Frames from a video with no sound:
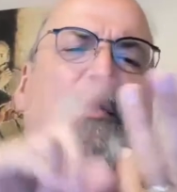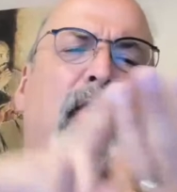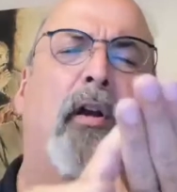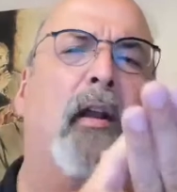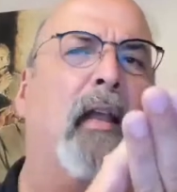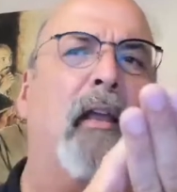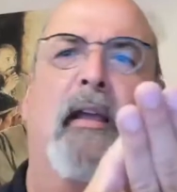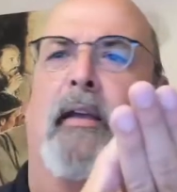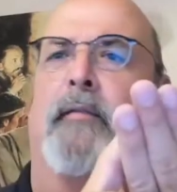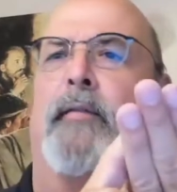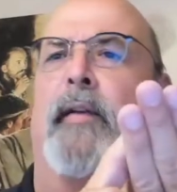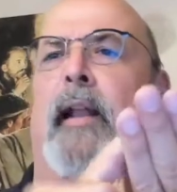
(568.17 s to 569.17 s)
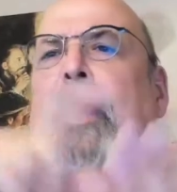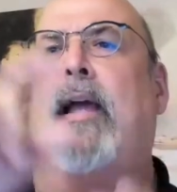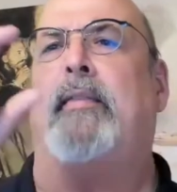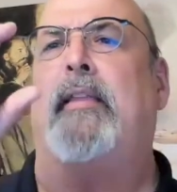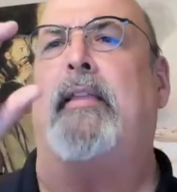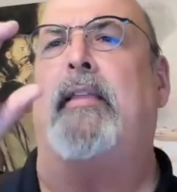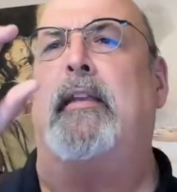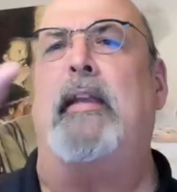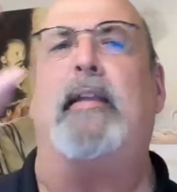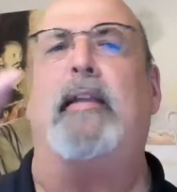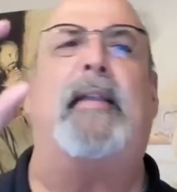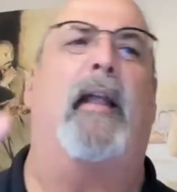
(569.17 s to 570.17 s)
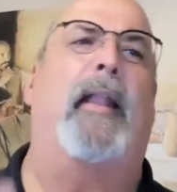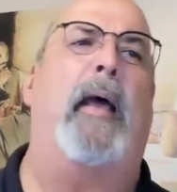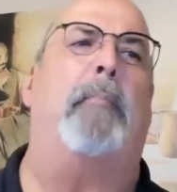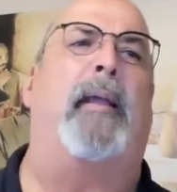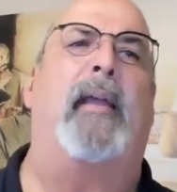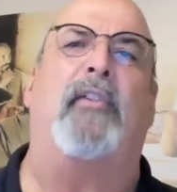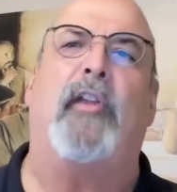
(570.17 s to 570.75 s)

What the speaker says: And thirdly, filling out the detailed application.